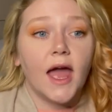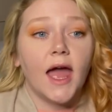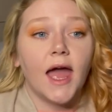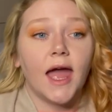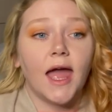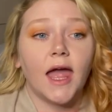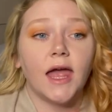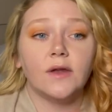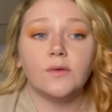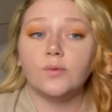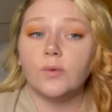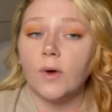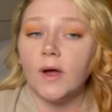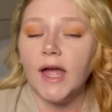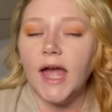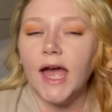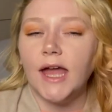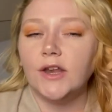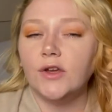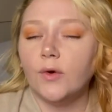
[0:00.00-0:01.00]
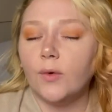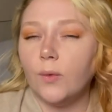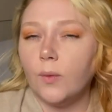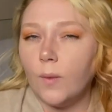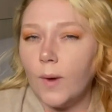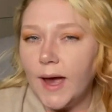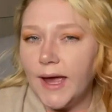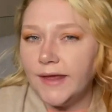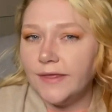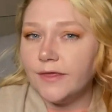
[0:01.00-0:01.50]
and Roy had
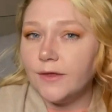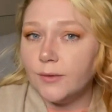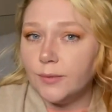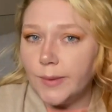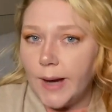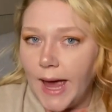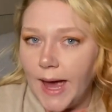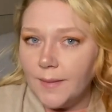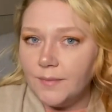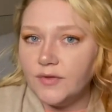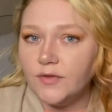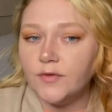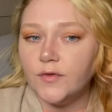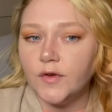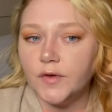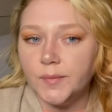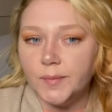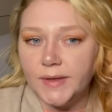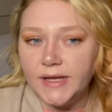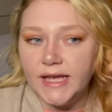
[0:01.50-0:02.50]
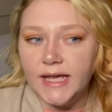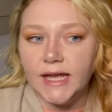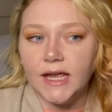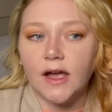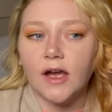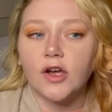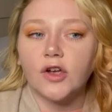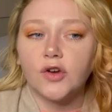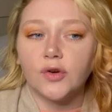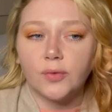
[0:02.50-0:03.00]
quite the rep for being
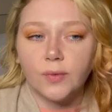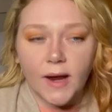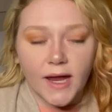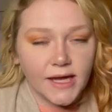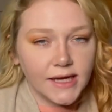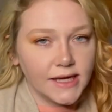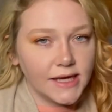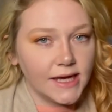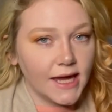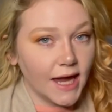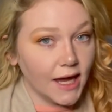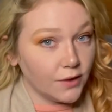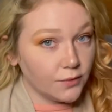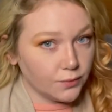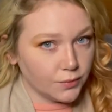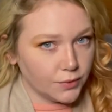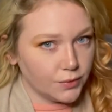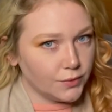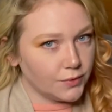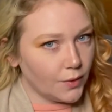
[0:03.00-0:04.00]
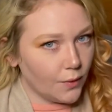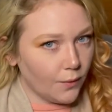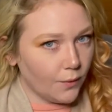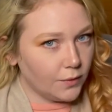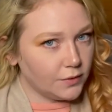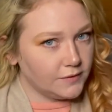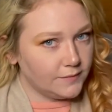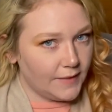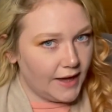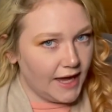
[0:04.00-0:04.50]
a cranky and rude
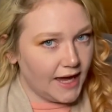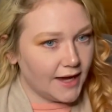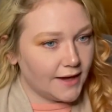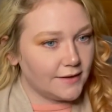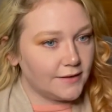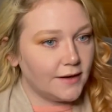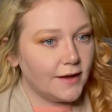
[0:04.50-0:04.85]
old man.